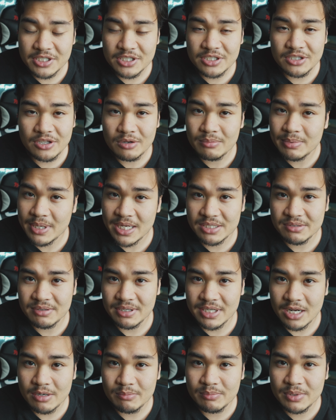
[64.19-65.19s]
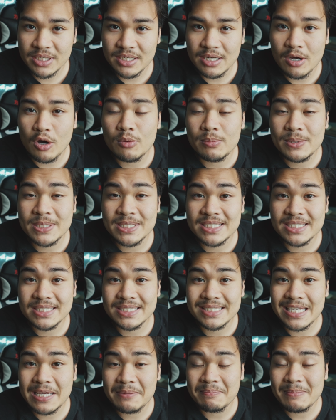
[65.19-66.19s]
slow pace right now, but hoping
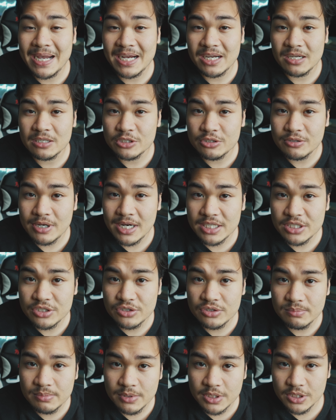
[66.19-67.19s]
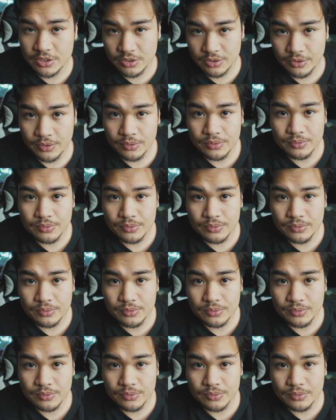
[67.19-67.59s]
to get back on track super soon.